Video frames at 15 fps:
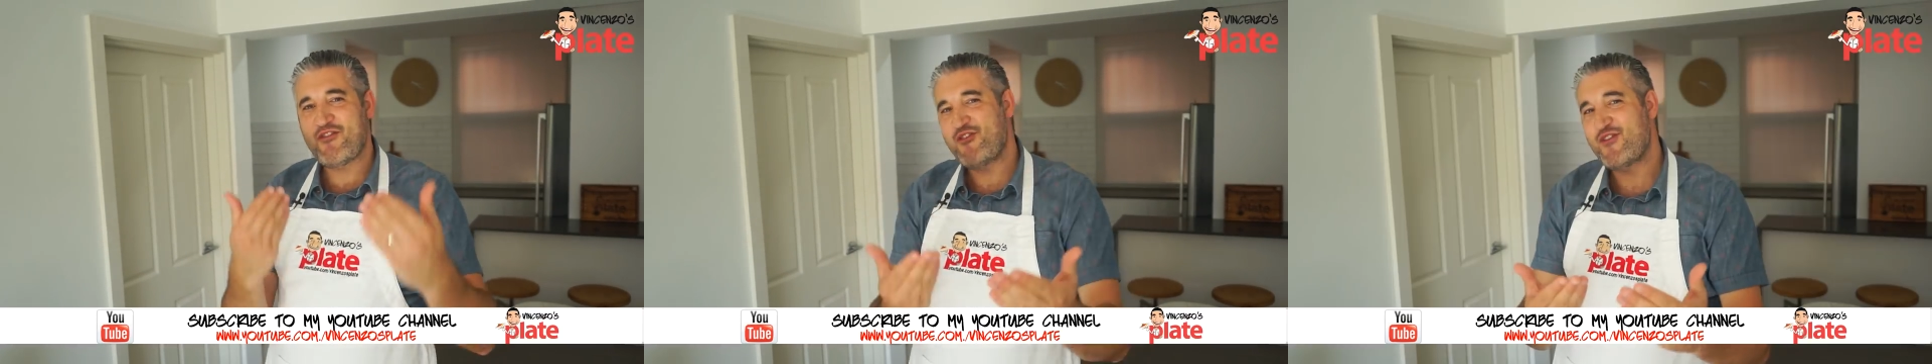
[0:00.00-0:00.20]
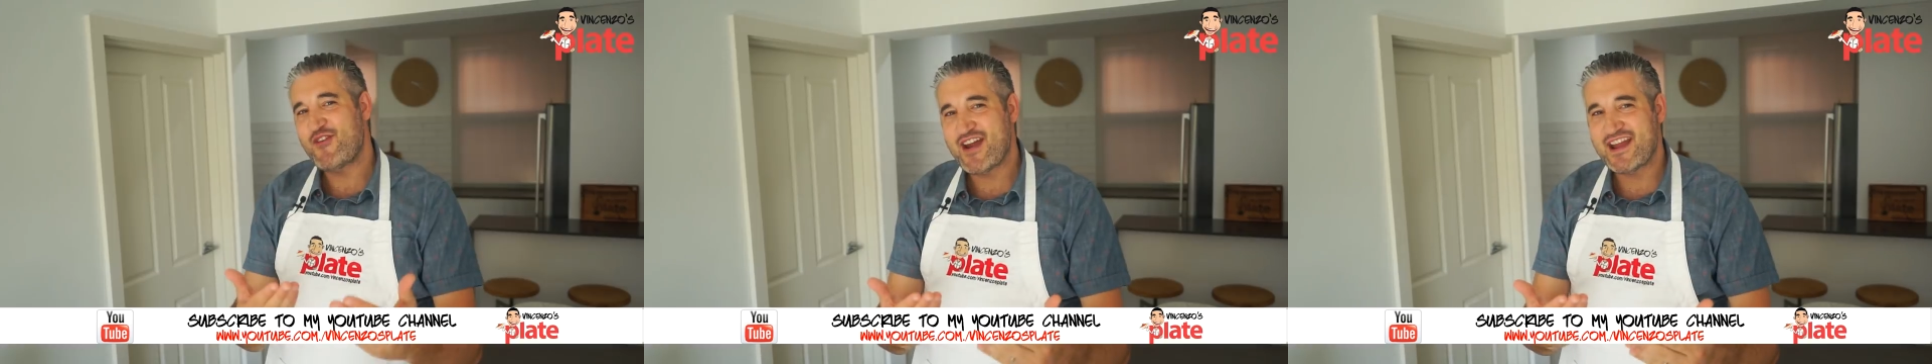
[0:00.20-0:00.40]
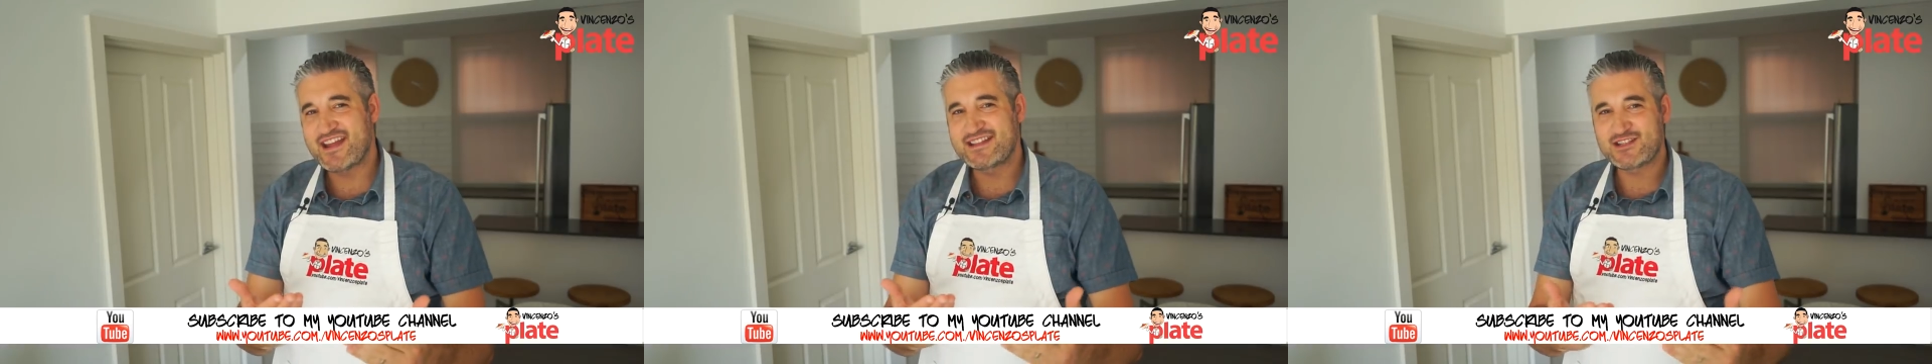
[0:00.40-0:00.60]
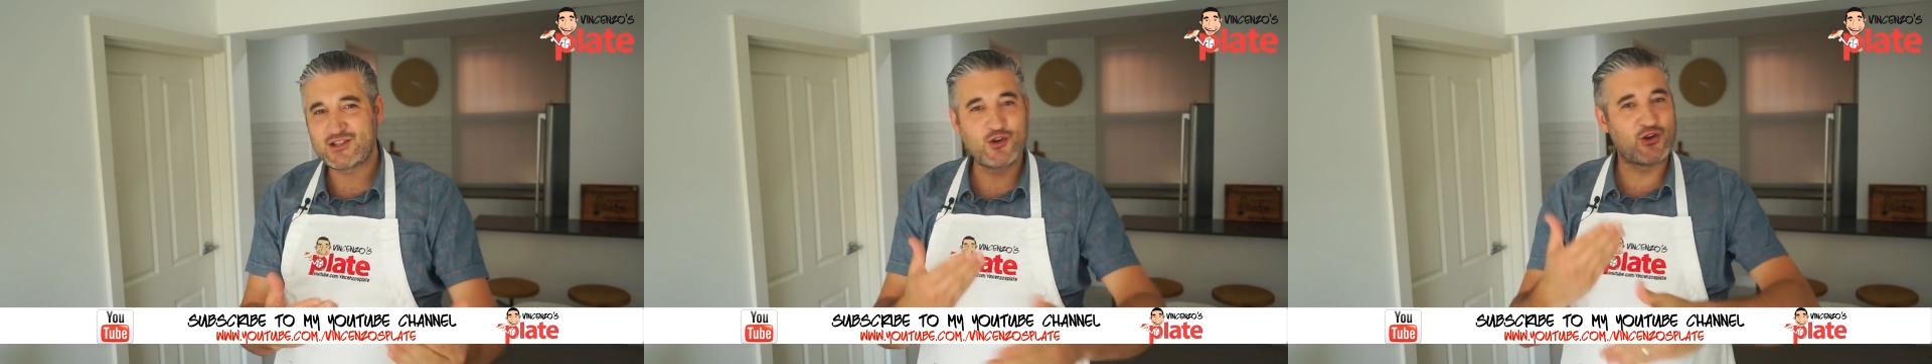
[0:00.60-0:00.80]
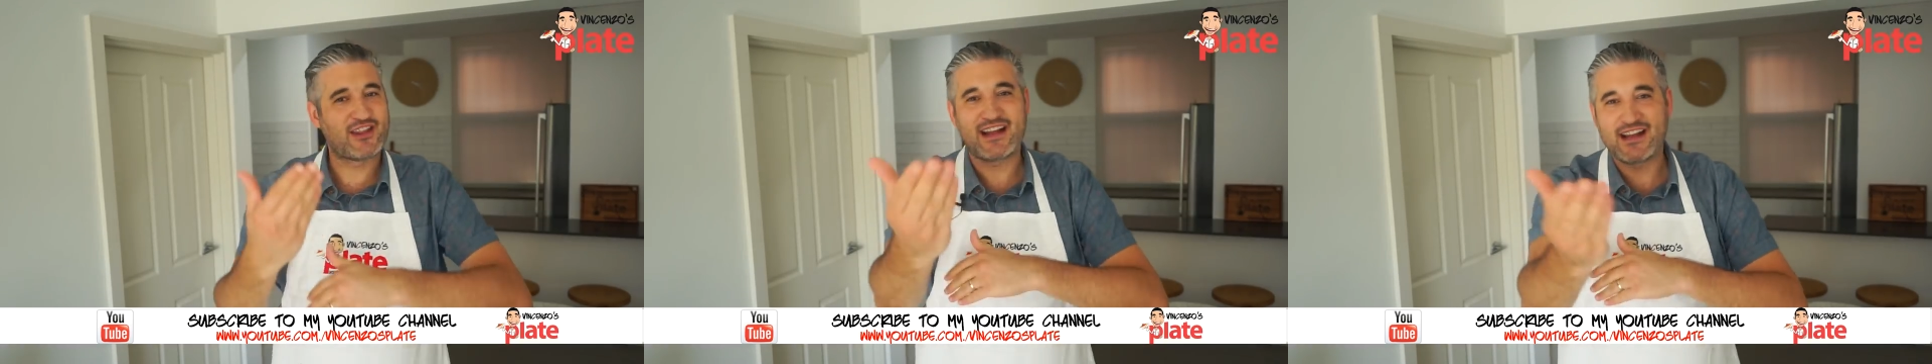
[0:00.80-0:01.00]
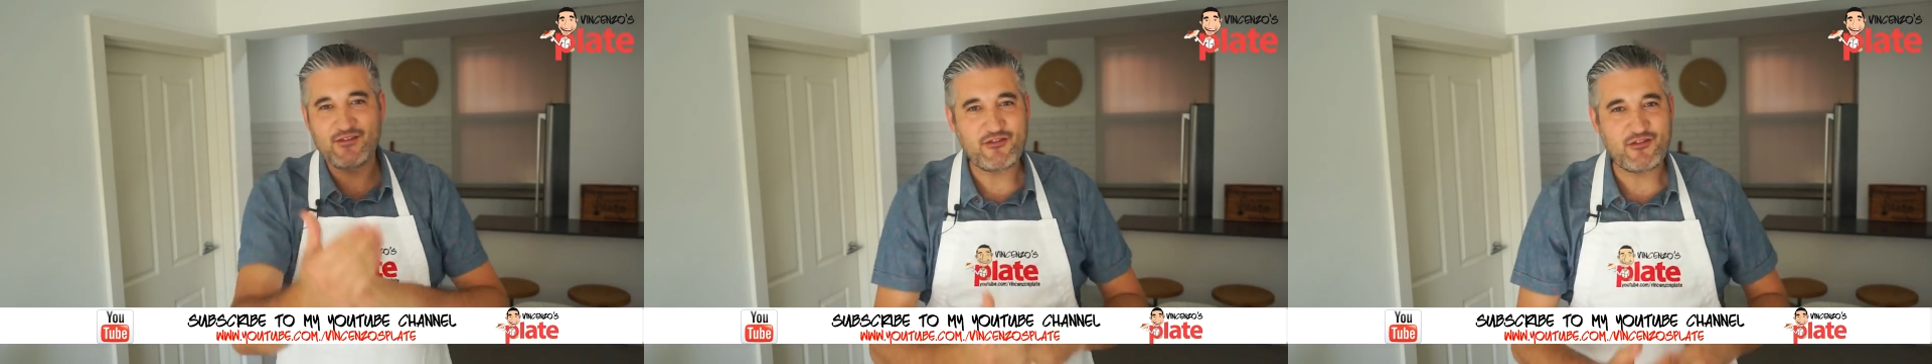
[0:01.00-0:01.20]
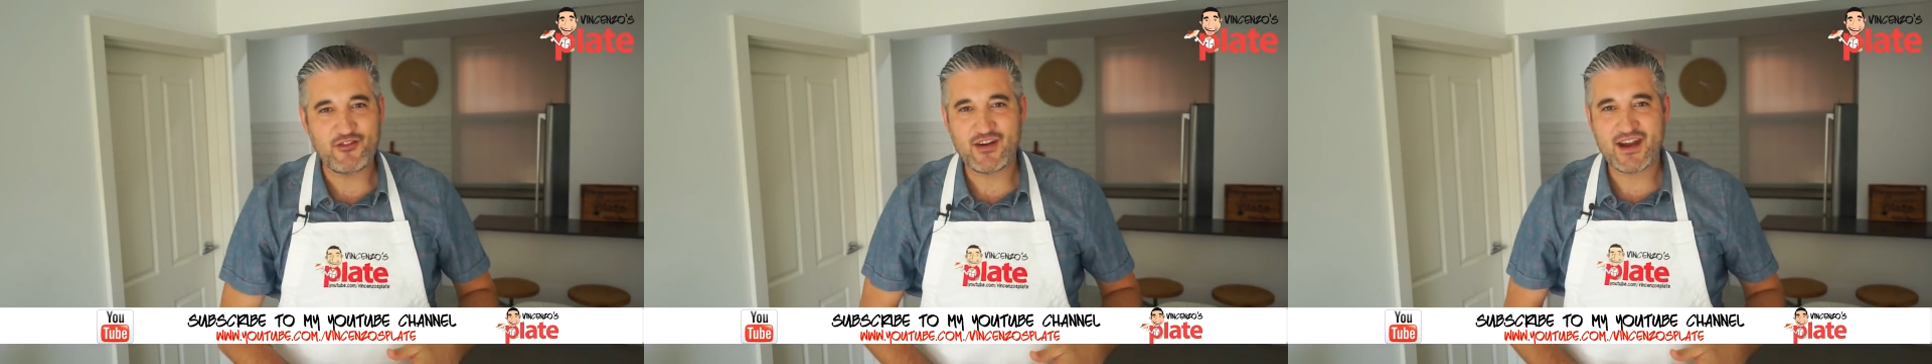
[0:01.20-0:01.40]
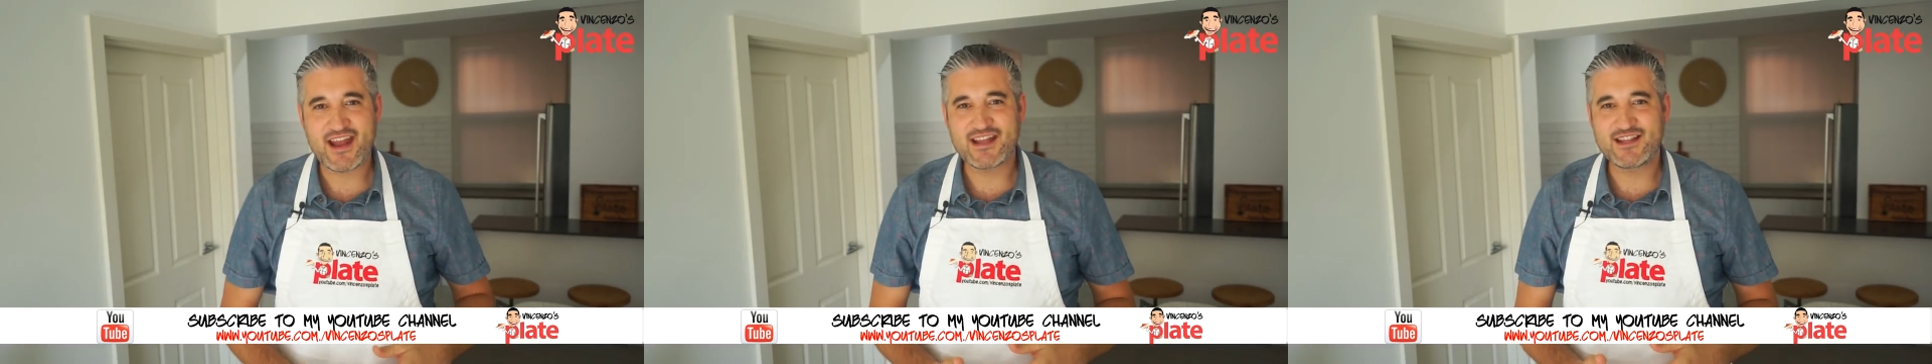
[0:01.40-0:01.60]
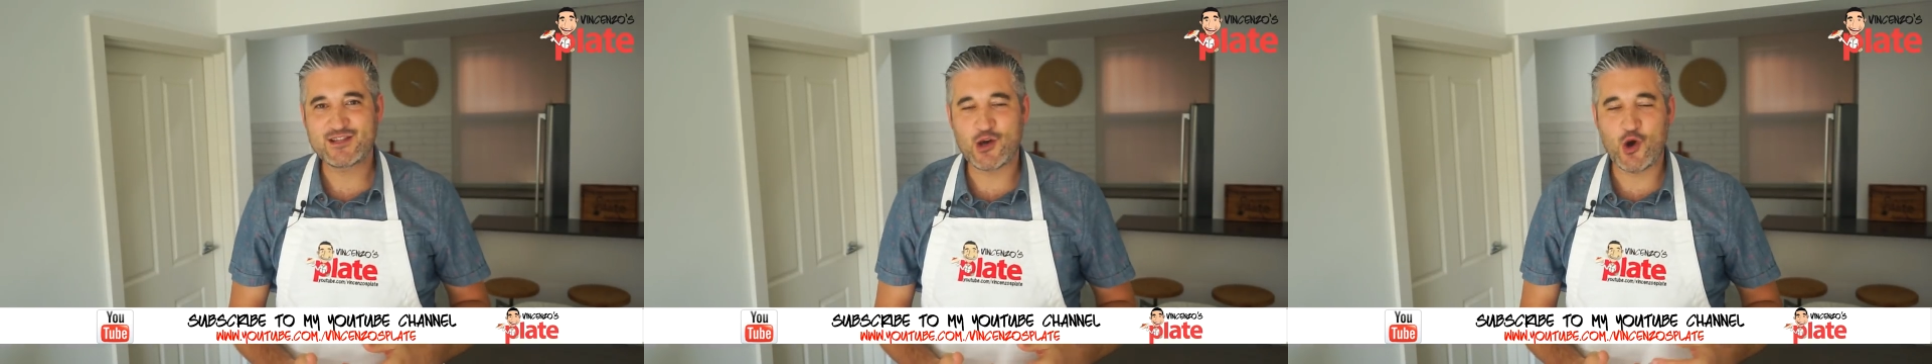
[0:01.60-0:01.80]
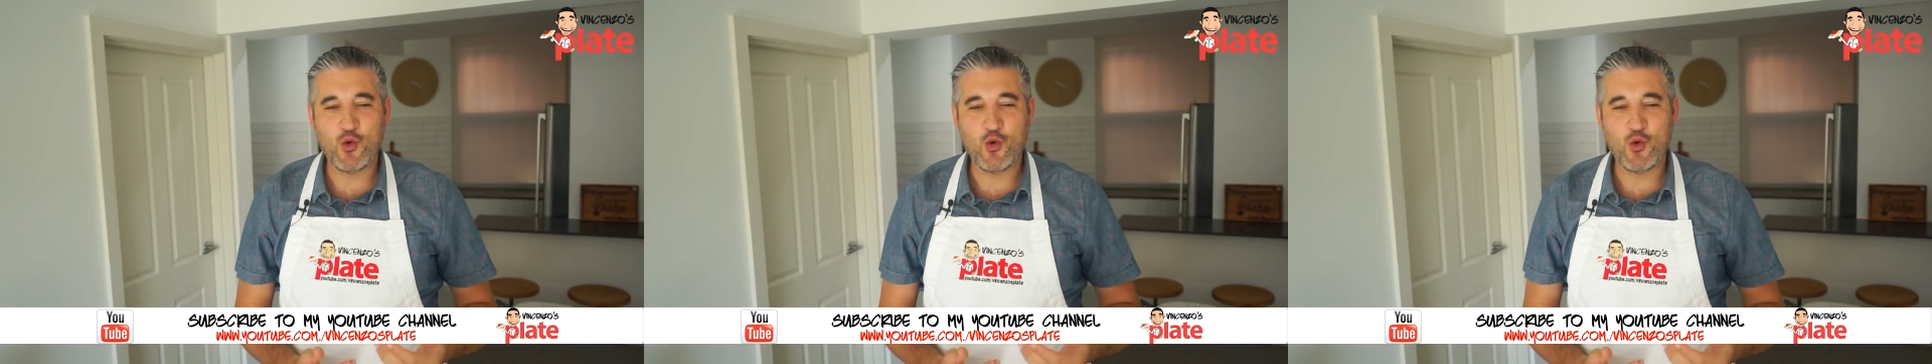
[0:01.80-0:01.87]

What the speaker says: friends, your Italian friends,